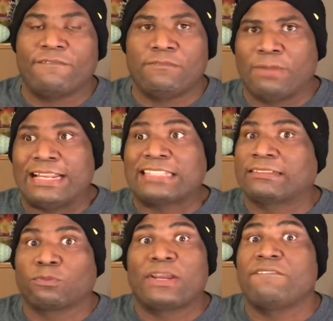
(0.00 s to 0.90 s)
but that's
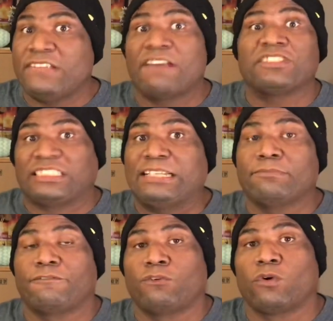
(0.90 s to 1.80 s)
something we have never seen
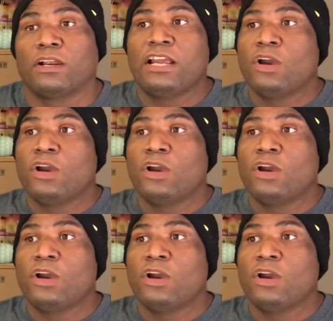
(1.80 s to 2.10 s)
before.